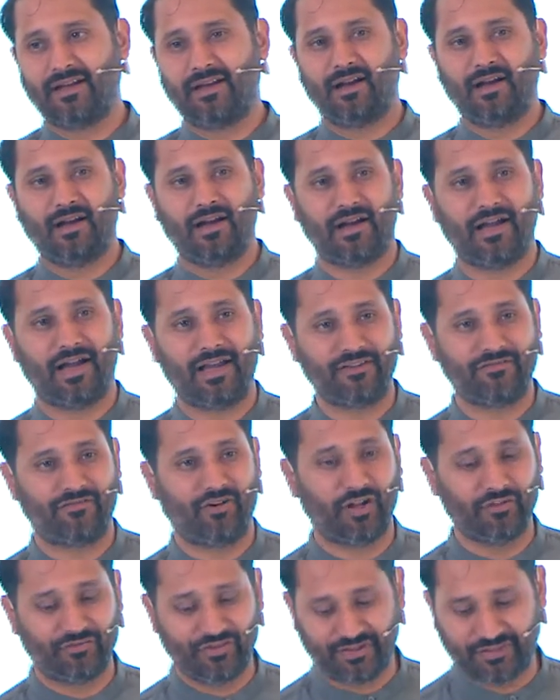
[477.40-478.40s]
are
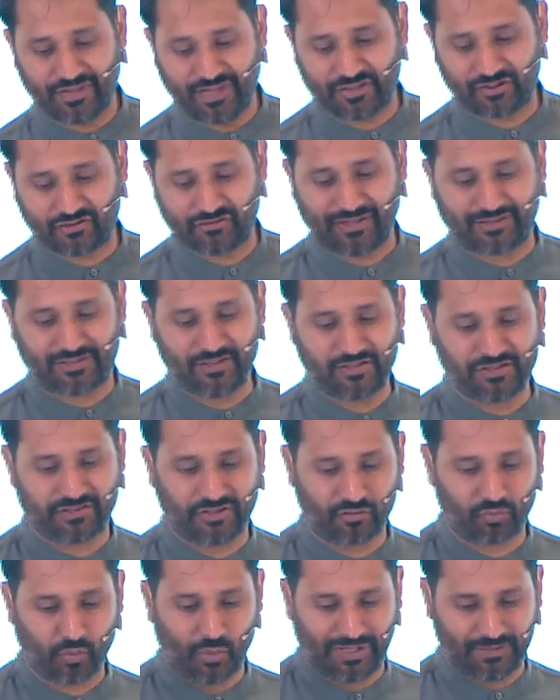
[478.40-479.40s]
evolving their strategies
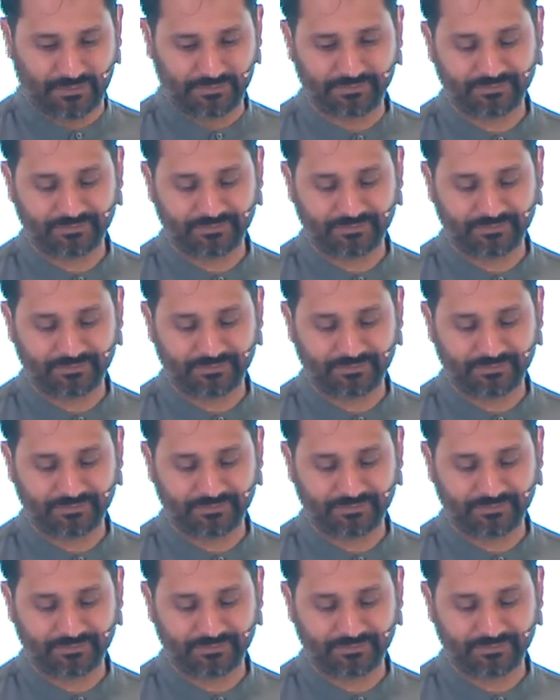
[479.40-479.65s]
as well.